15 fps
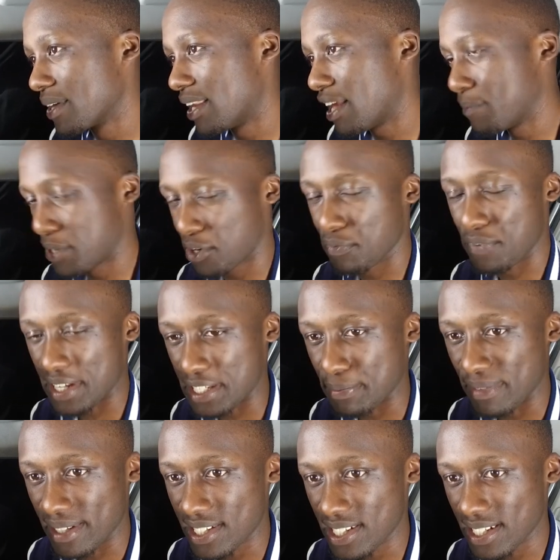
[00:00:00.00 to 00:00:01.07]
Let me not vent
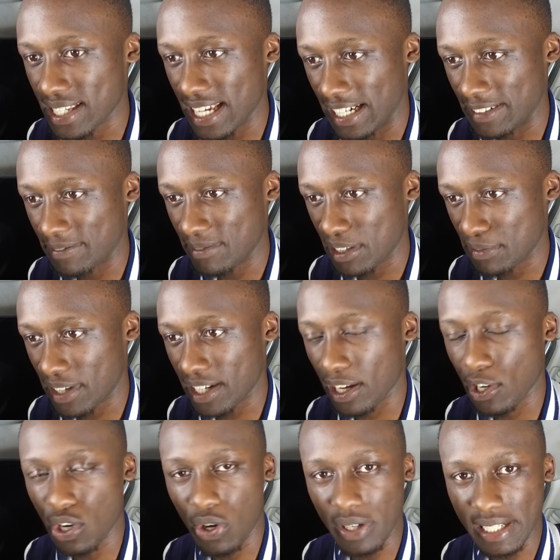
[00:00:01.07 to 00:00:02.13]
much. Yeah, I've had a
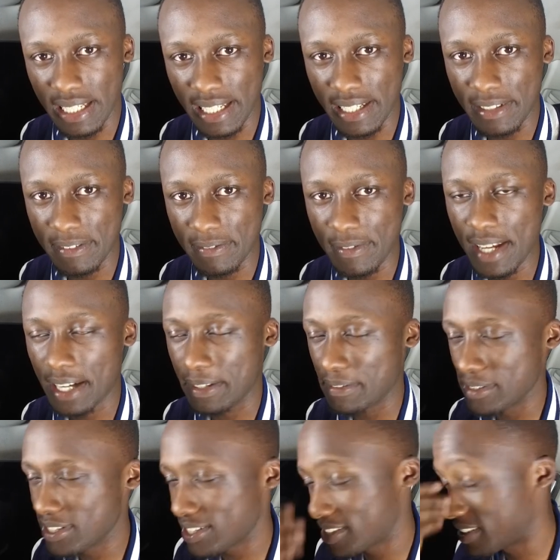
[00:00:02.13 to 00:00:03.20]
long day. Yeah,
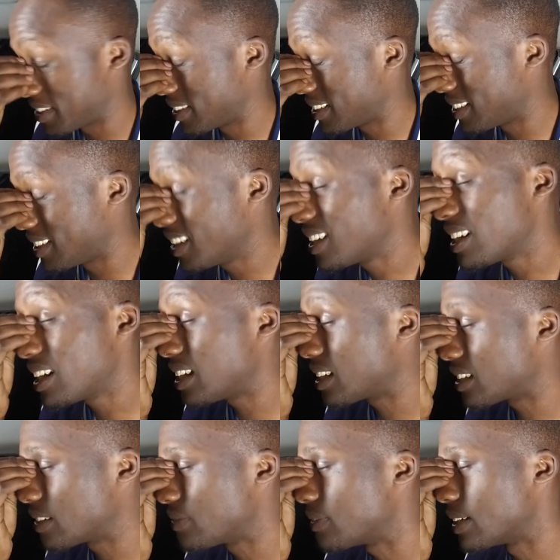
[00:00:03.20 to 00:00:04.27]
just.
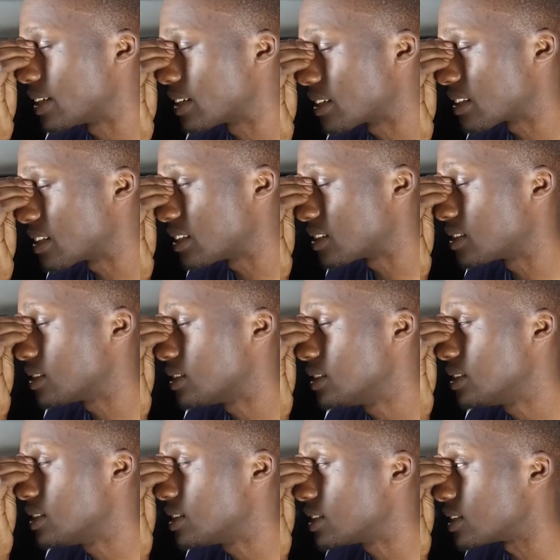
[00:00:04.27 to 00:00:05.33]
Oh my goodness.
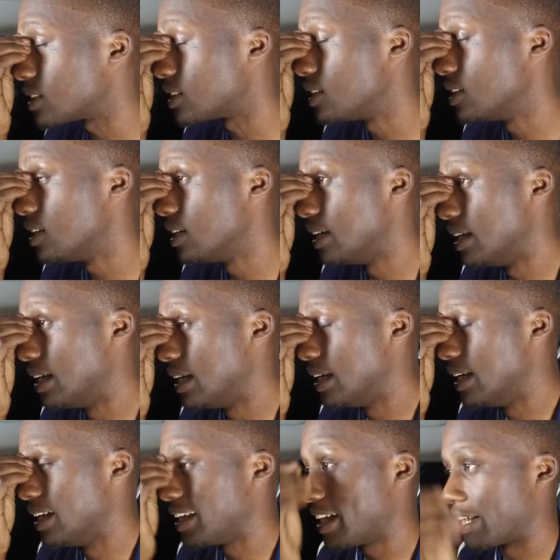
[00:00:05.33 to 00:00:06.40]

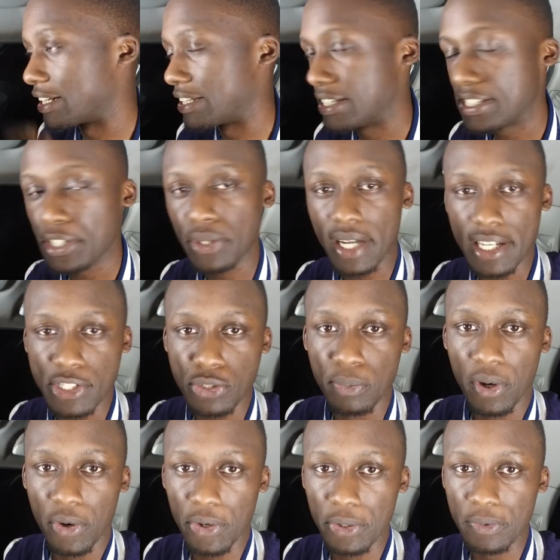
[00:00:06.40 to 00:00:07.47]
Yeah, see you guys
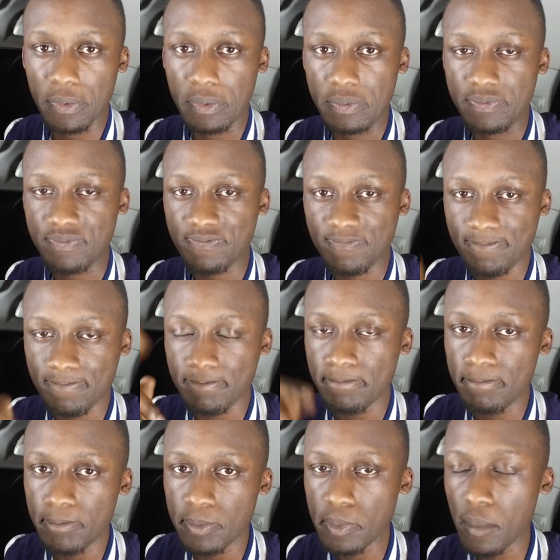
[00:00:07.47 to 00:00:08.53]
tomorrow.
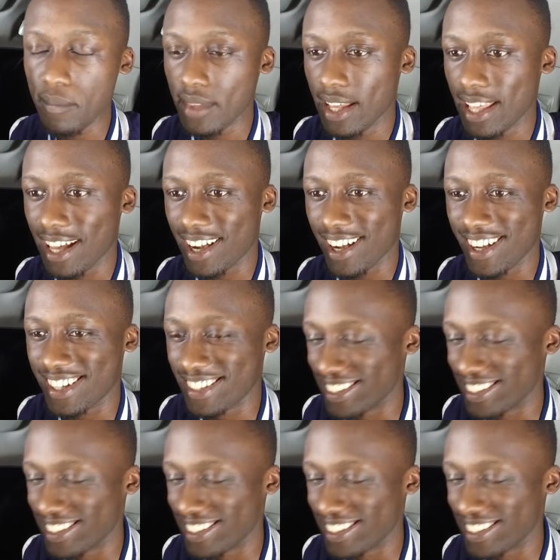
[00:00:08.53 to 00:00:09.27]
Yeah.